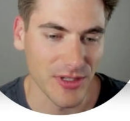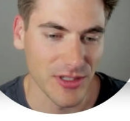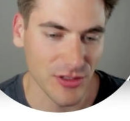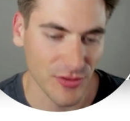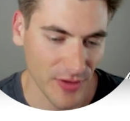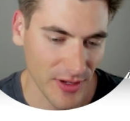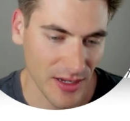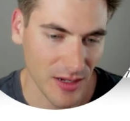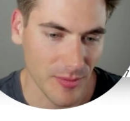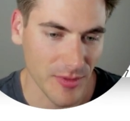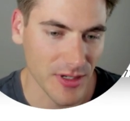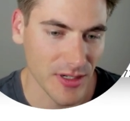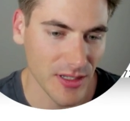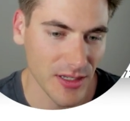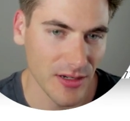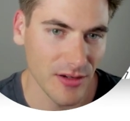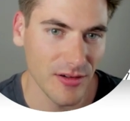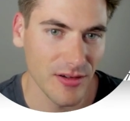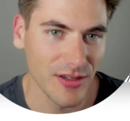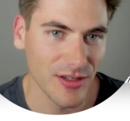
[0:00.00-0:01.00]
So if I come into
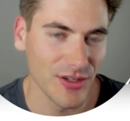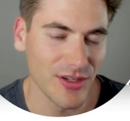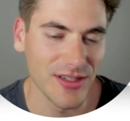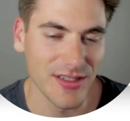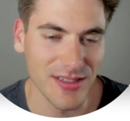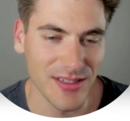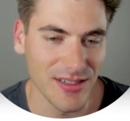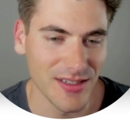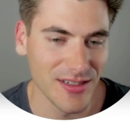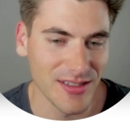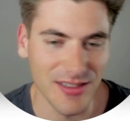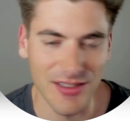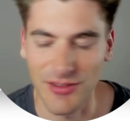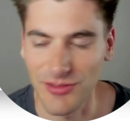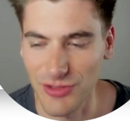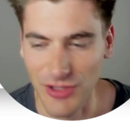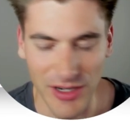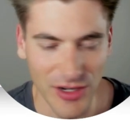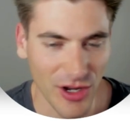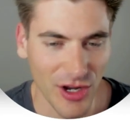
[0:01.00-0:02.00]
here, you can see it's still
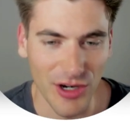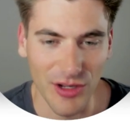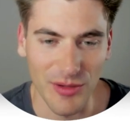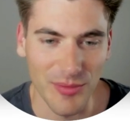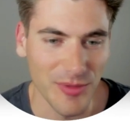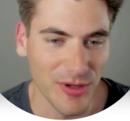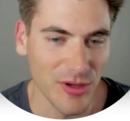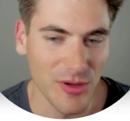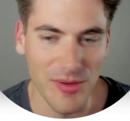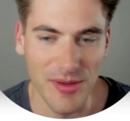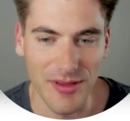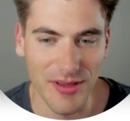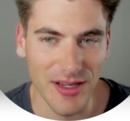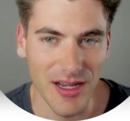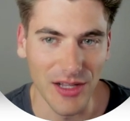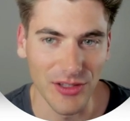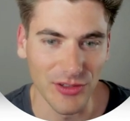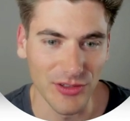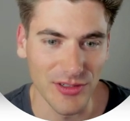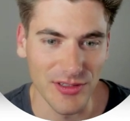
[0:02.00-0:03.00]
trying to autocomplete me with
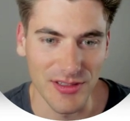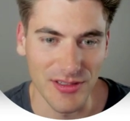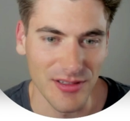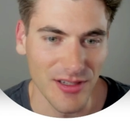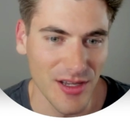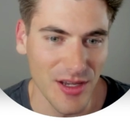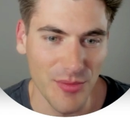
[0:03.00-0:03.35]
colors and